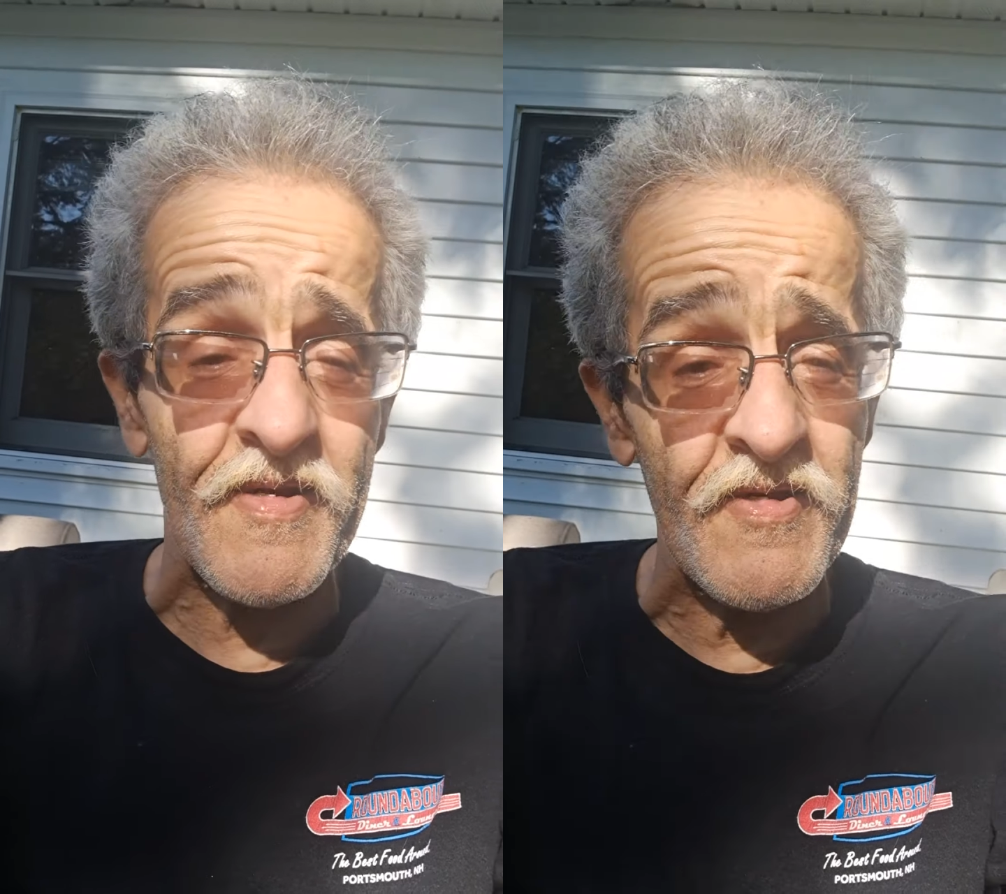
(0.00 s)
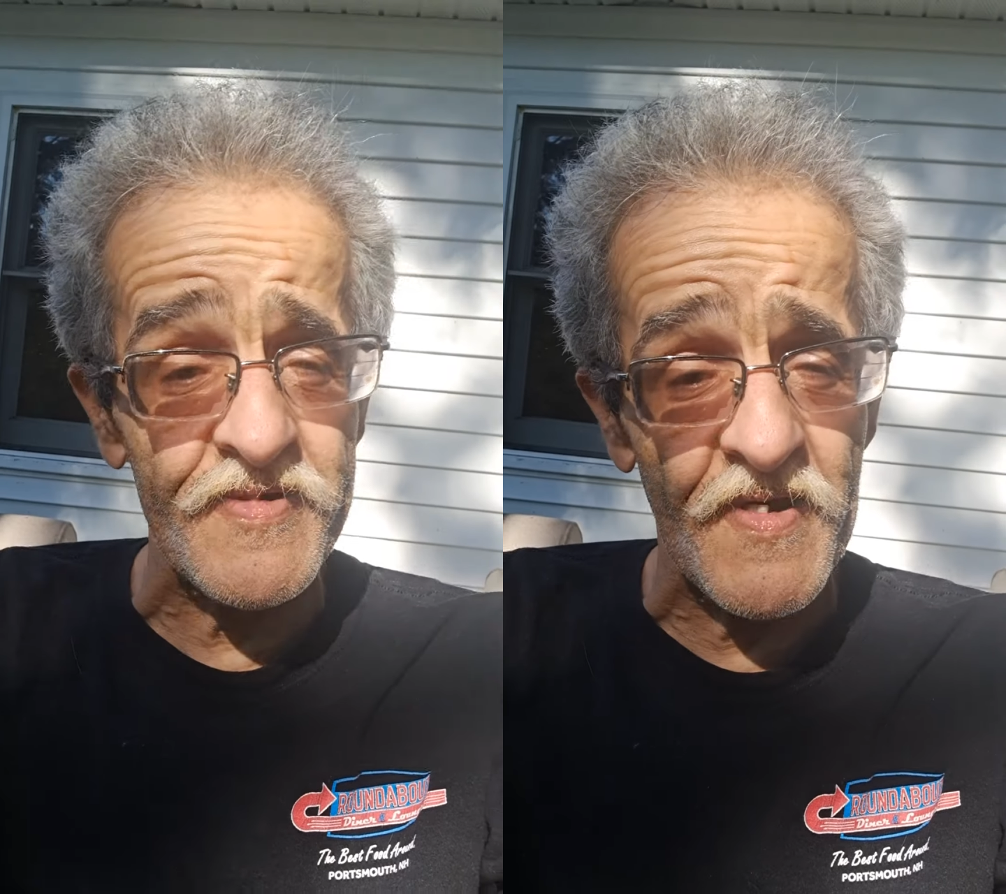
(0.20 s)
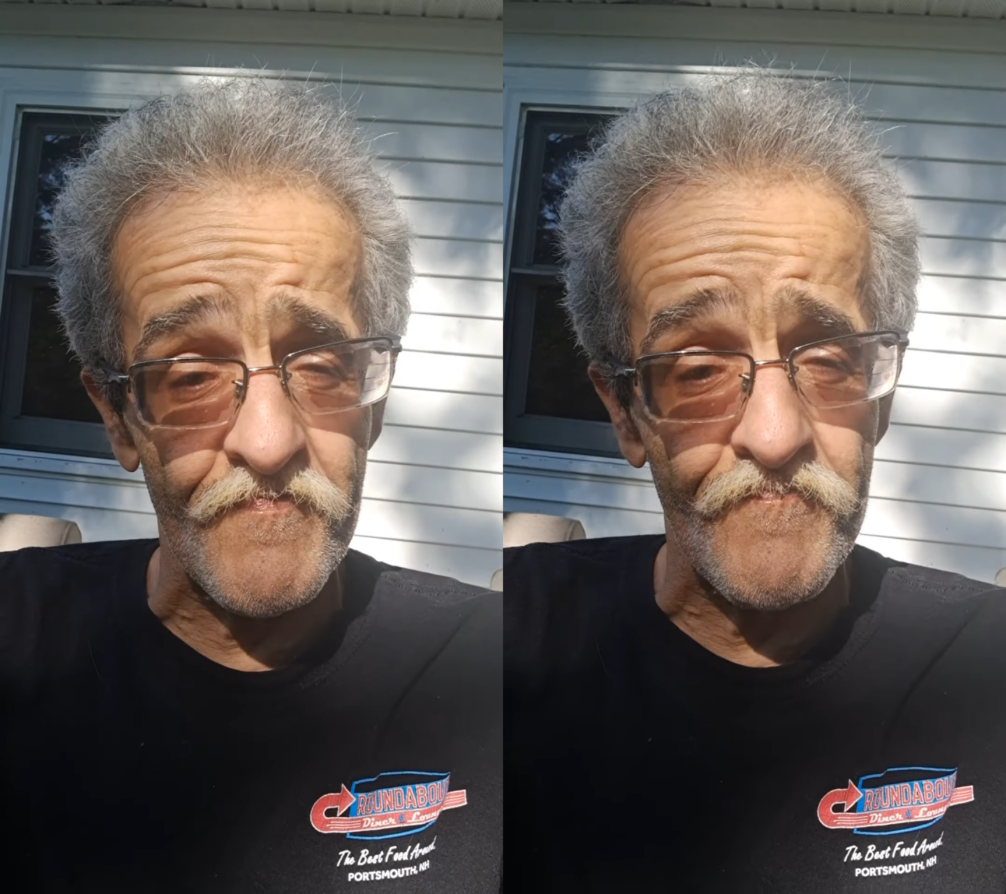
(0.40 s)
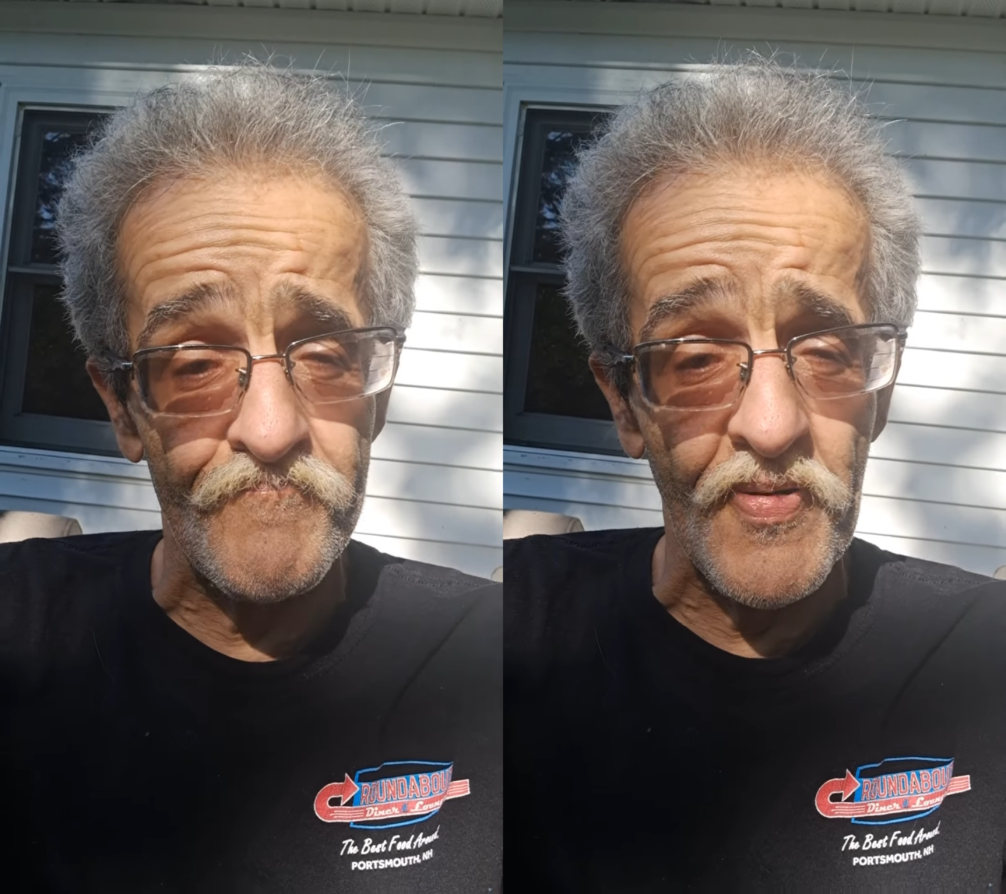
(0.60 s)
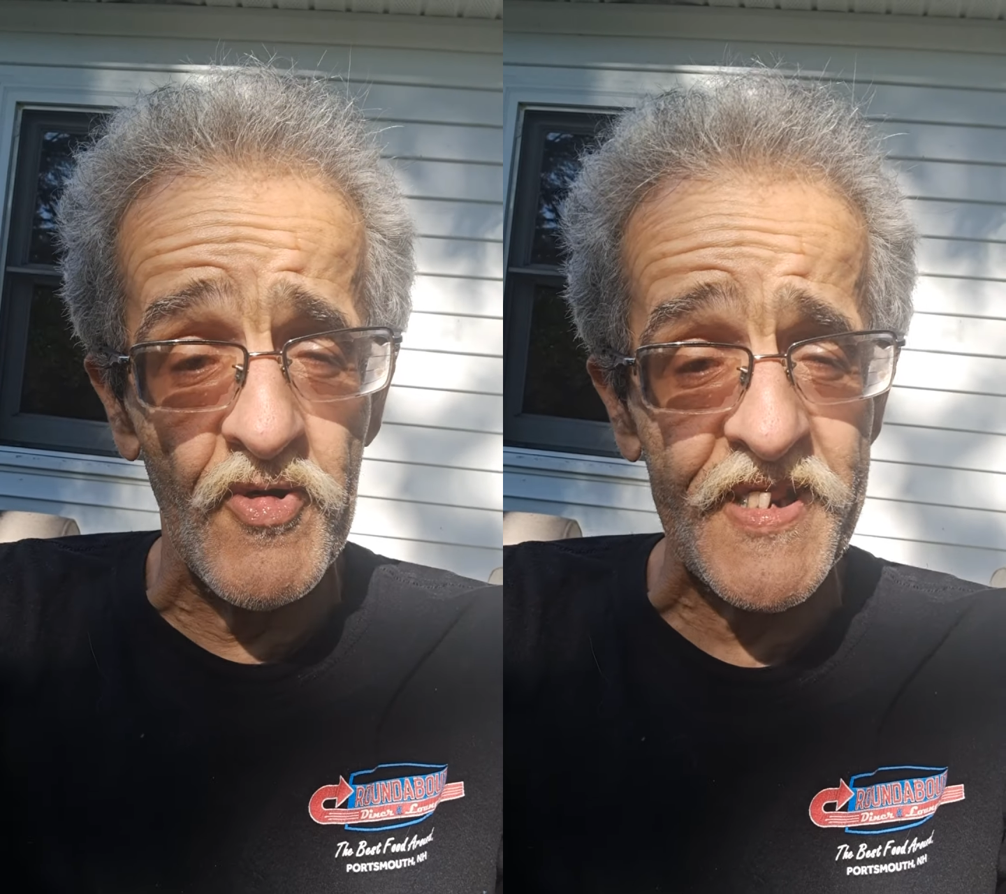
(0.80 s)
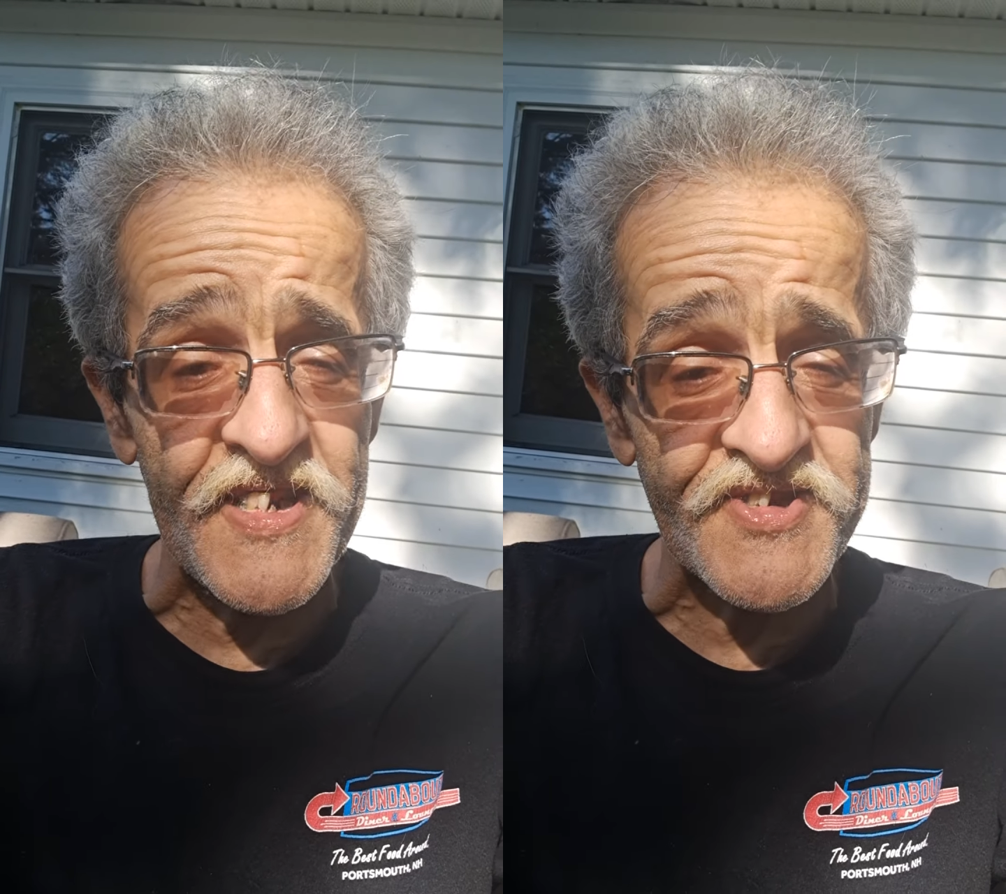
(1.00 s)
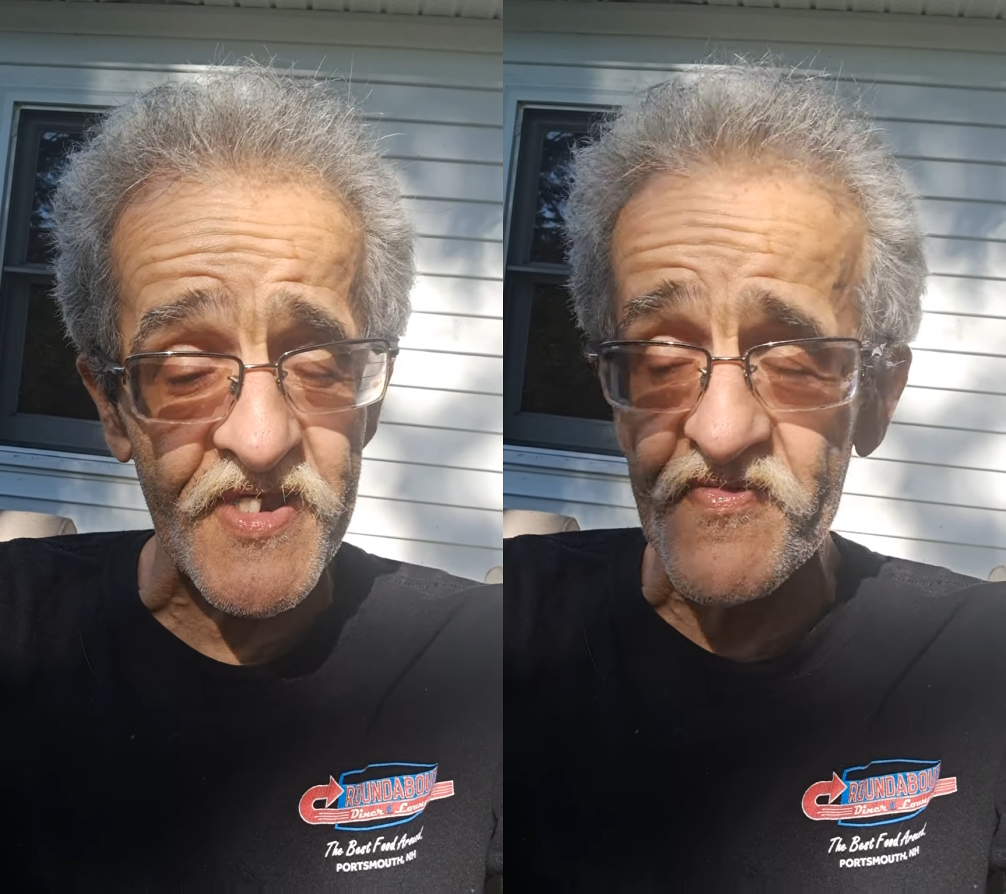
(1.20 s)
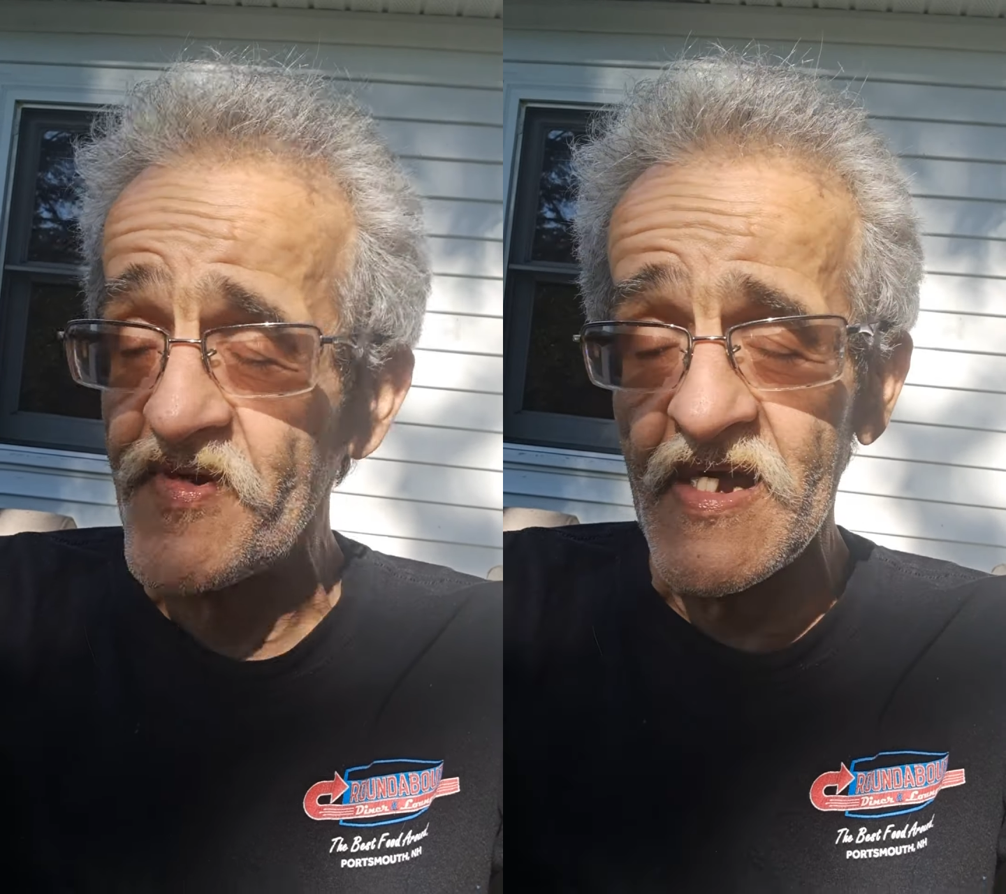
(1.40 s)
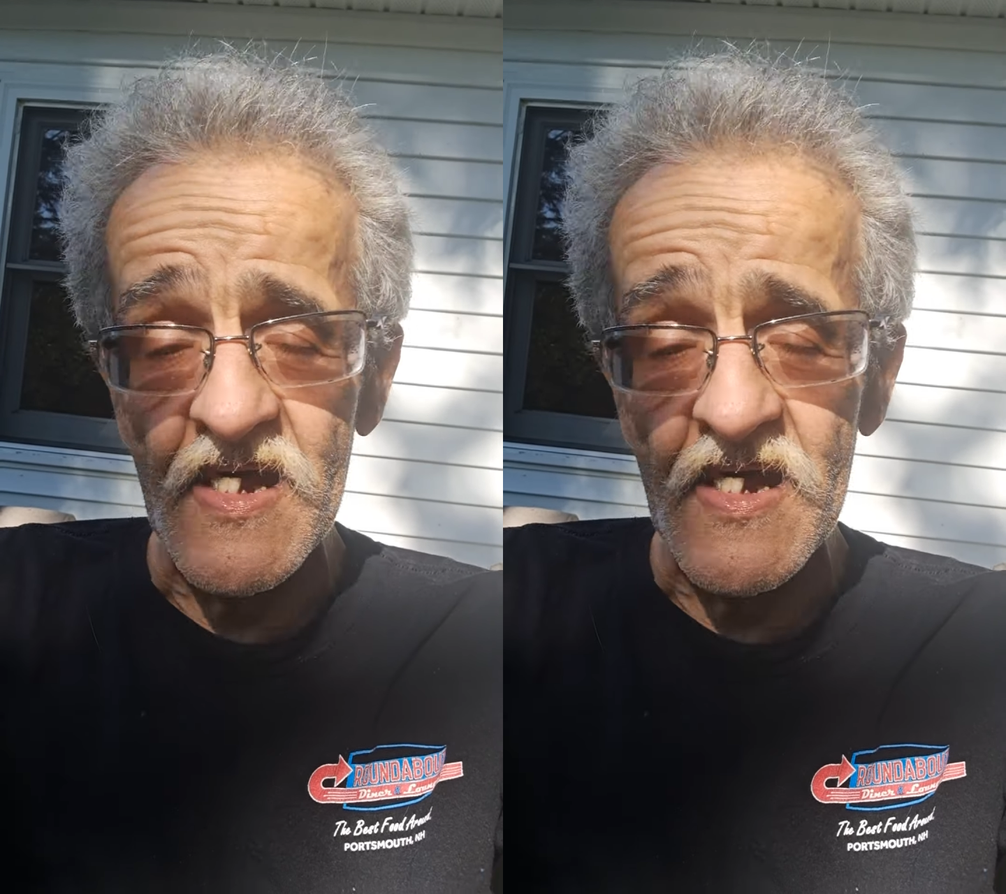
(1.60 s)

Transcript: here in the boonies of